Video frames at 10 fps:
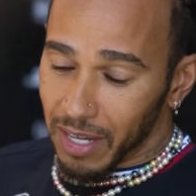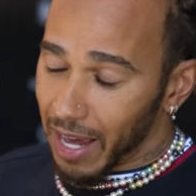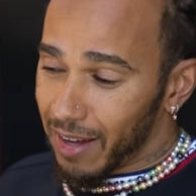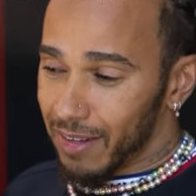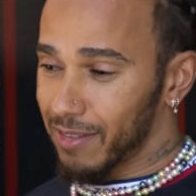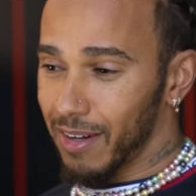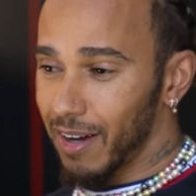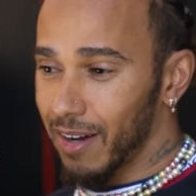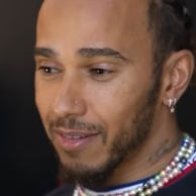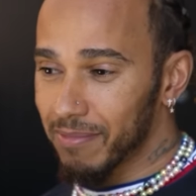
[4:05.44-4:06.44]
okay.
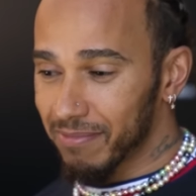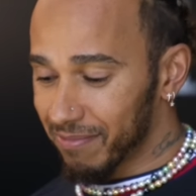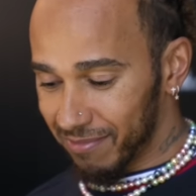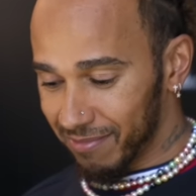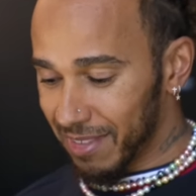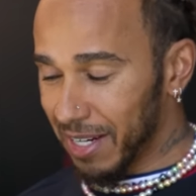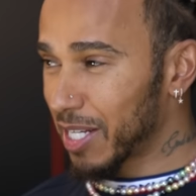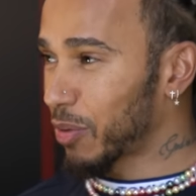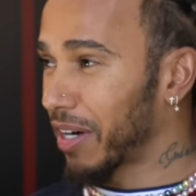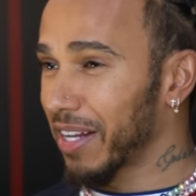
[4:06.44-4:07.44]
Um, it
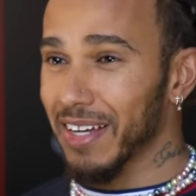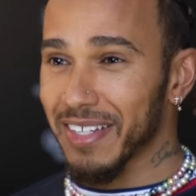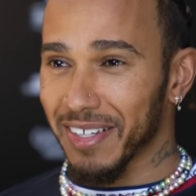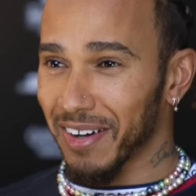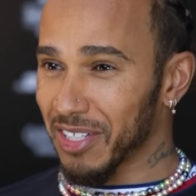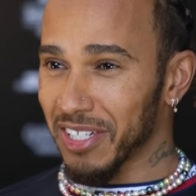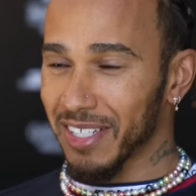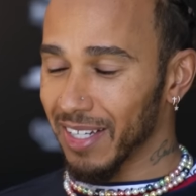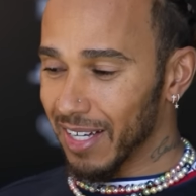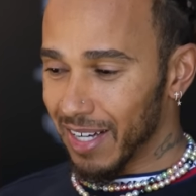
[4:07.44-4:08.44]
is what it is. So I
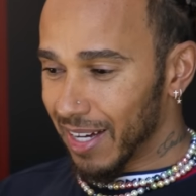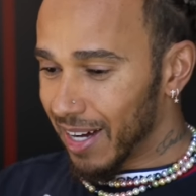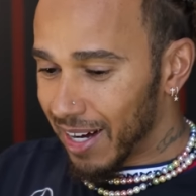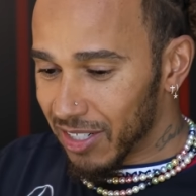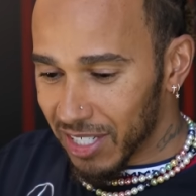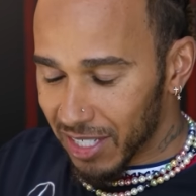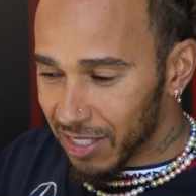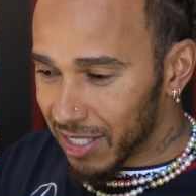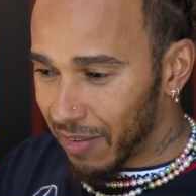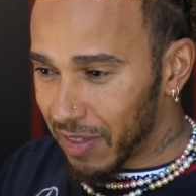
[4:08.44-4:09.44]
just I just you
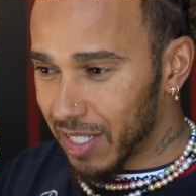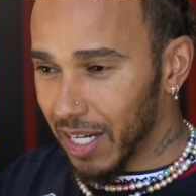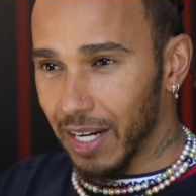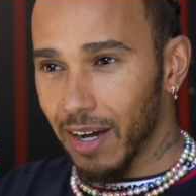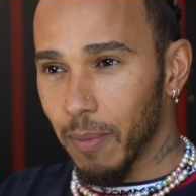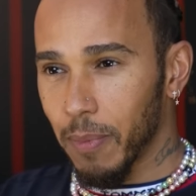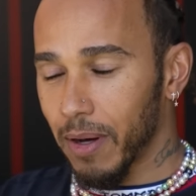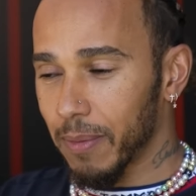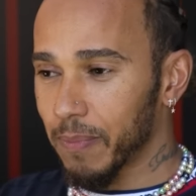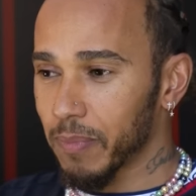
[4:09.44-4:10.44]
just have to suck it up.
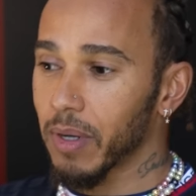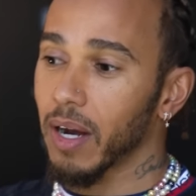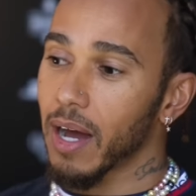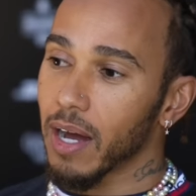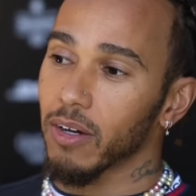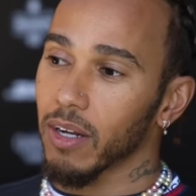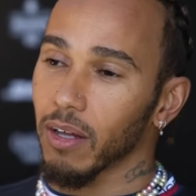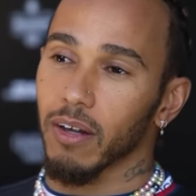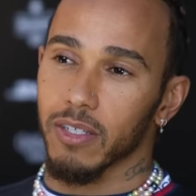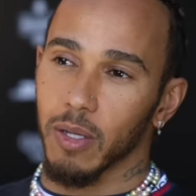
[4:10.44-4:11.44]
Um, but I, I, got a
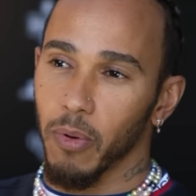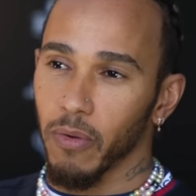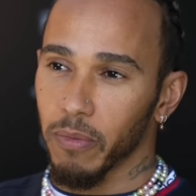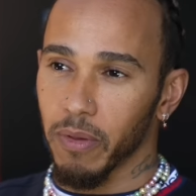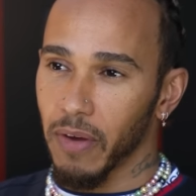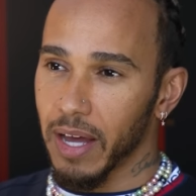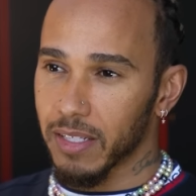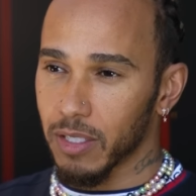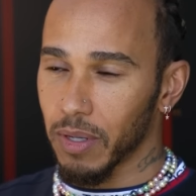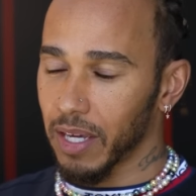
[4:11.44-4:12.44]
lot of support from the
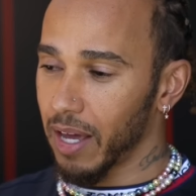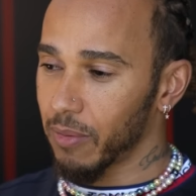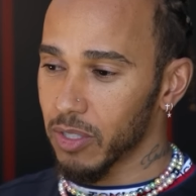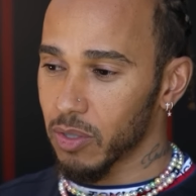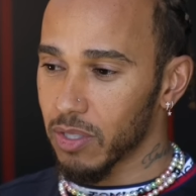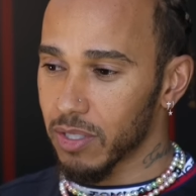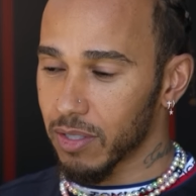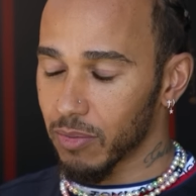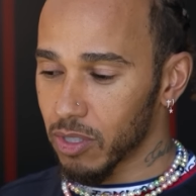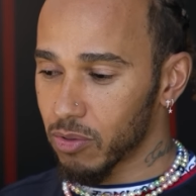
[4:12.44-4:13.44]
fans this weekend, which
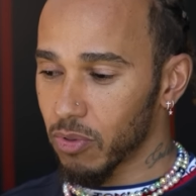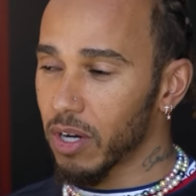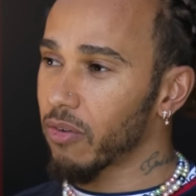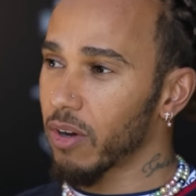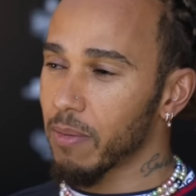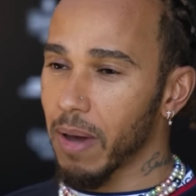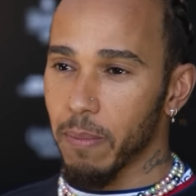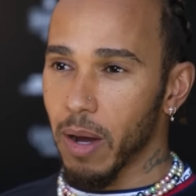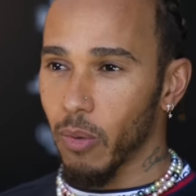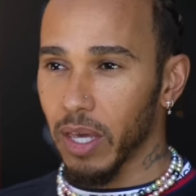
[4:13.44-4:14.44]
was which really really made
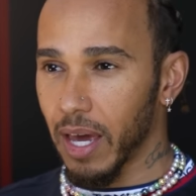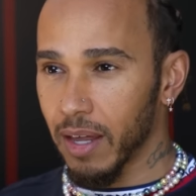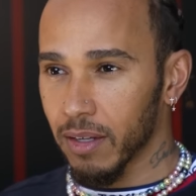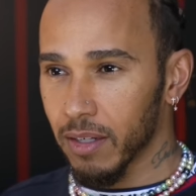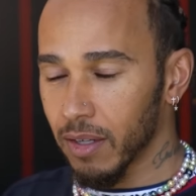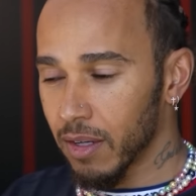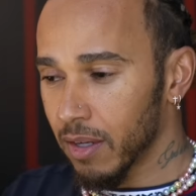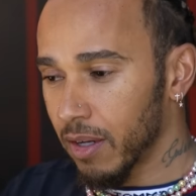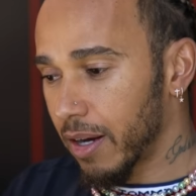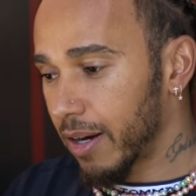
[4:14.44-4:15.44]
my weekend.
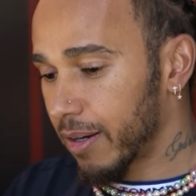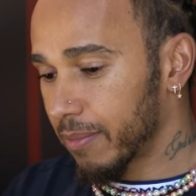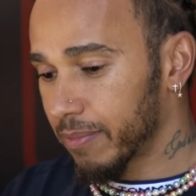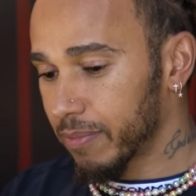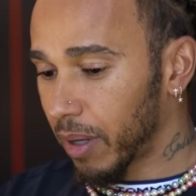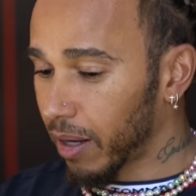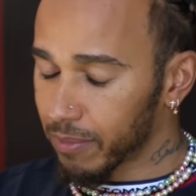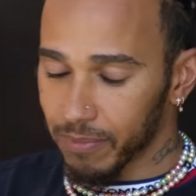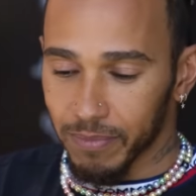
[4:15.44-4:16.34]
Um, but